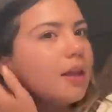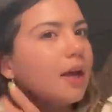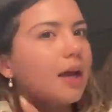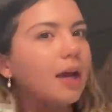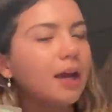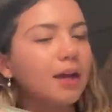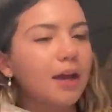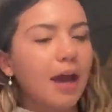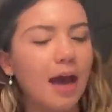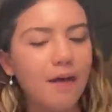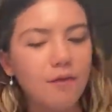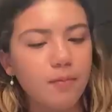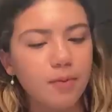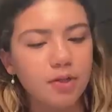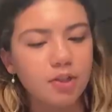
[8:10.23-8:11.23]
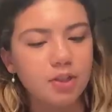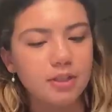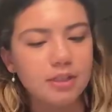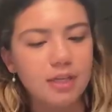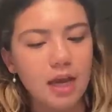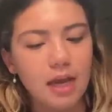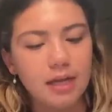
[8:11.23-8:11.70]
they have a bunch of
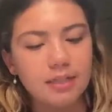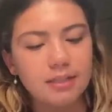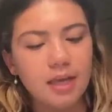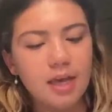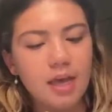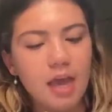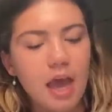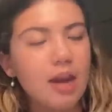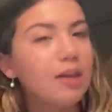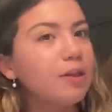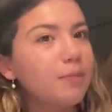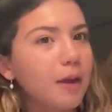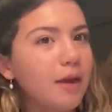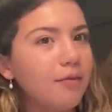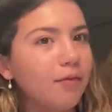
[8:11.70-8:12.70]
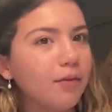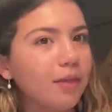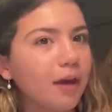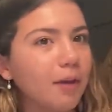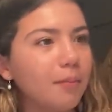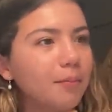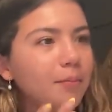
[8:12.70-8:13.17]
snacks and you have to pay for
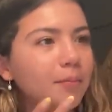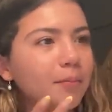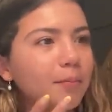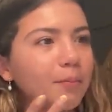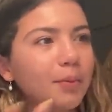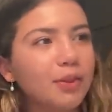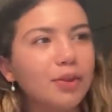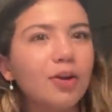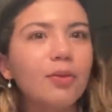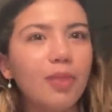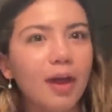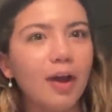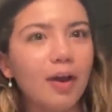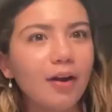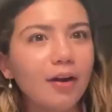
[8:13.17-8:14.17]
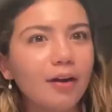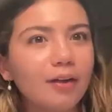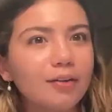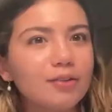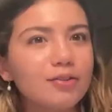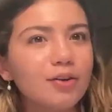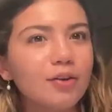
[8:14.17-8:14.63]
them, but they're there.
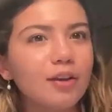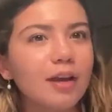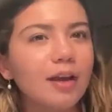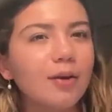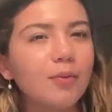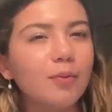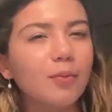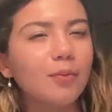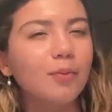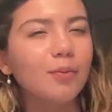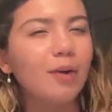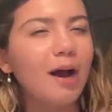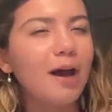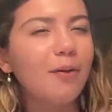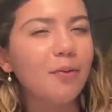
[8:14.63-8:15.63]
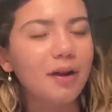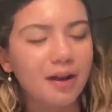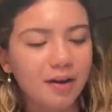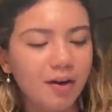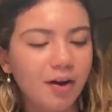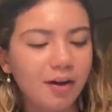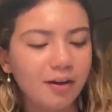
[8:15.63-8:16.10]
So, like, why would I
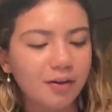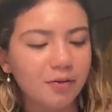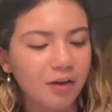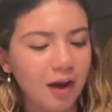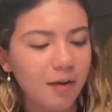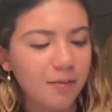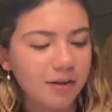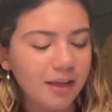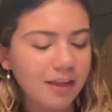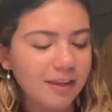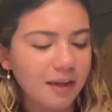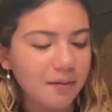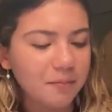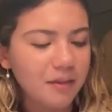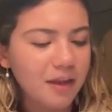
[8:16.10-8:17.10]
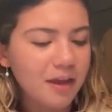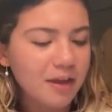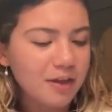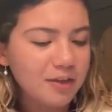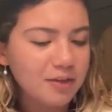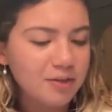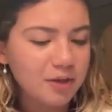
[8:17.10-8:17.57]
not grab and eat them?
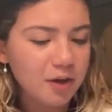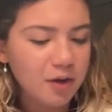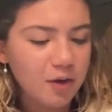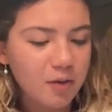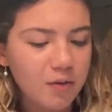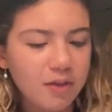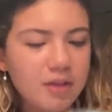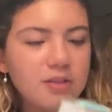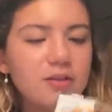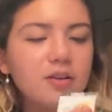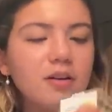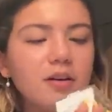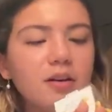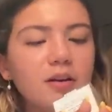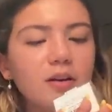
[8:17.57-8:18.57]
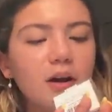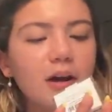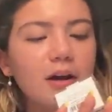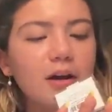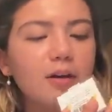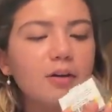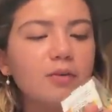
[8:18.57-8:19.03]
So these are
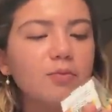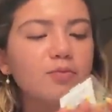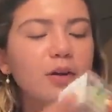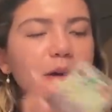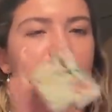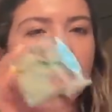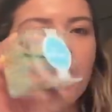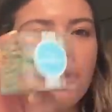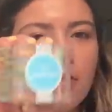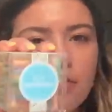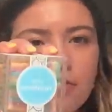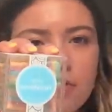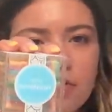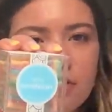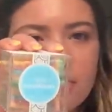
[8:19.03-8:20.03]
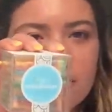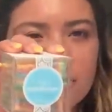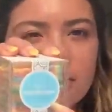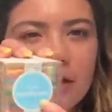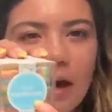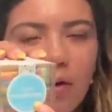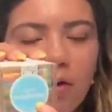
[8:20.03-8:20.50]
rainbows,
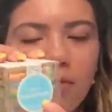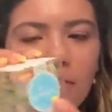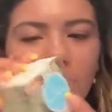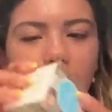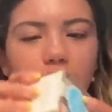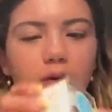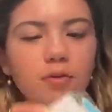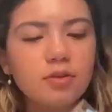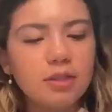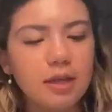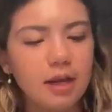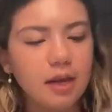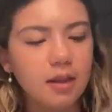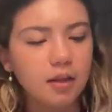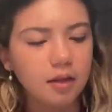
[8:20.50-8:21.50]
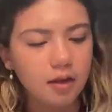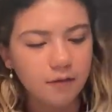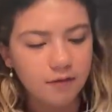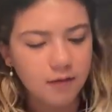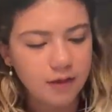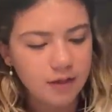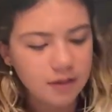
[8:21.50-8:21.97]
sour rainbows, and I
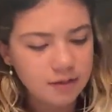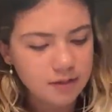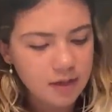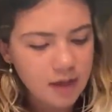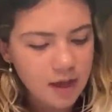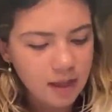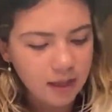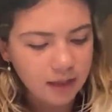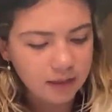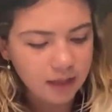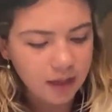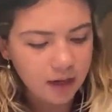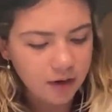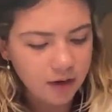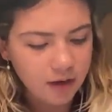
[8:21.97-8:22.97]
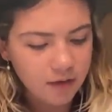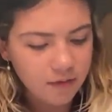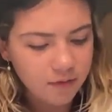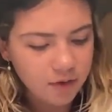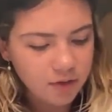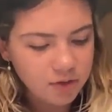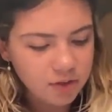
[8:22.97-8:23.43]
love these. Like the Airhead
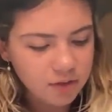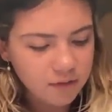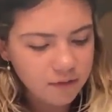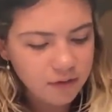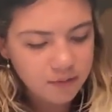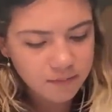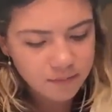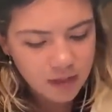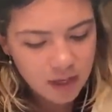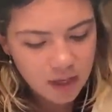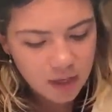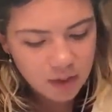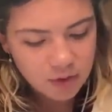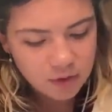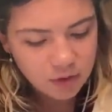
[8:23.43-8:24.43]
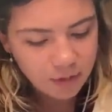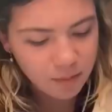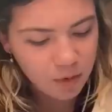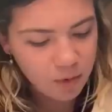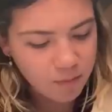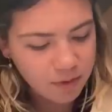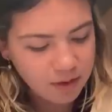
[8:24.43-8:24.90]
version of them. So I'm
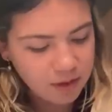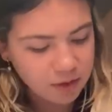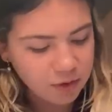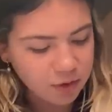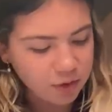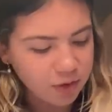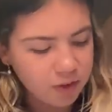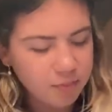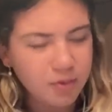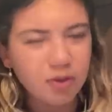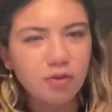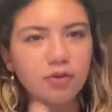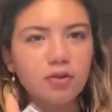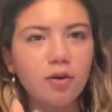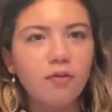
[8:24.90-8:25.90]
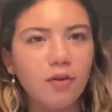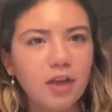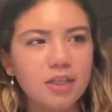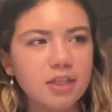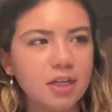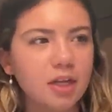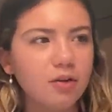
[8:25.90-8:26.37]
hoping that they're good, but they're so
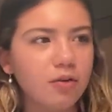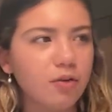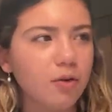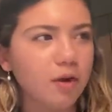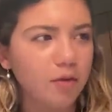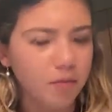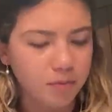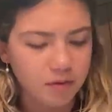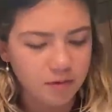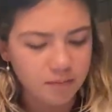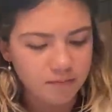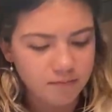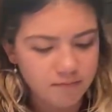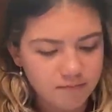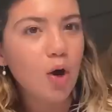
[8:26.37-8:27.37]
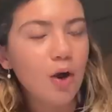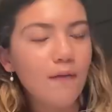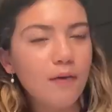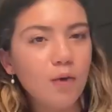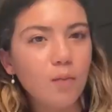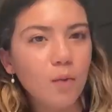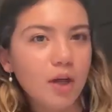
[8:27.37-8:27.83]
fancy and I don't know how to open them. So if
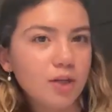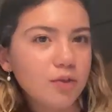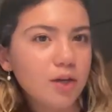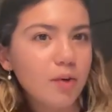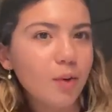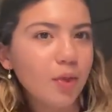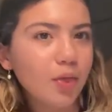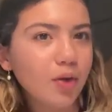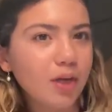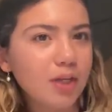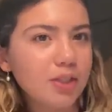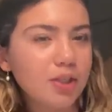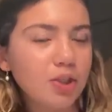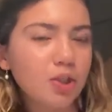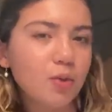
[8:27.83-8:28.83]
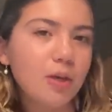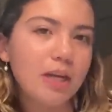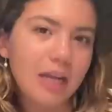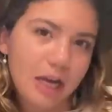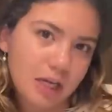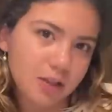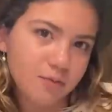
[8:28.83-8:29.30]
you're wondering what there is to do in
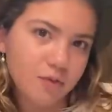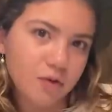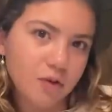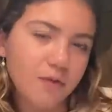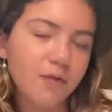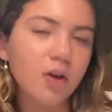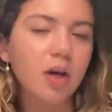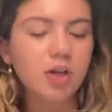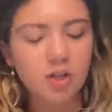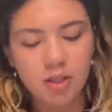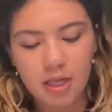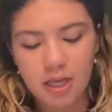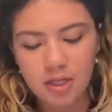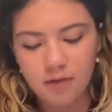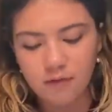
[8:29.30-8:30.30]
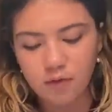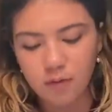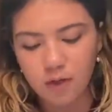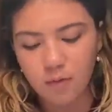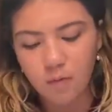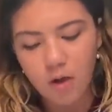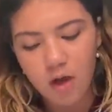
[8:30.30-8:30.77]
Nashville if you're under the age of
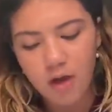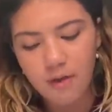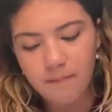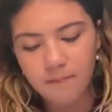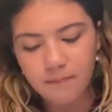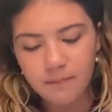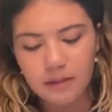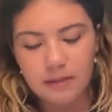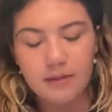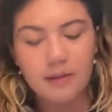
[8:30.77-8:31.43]
twenty-one,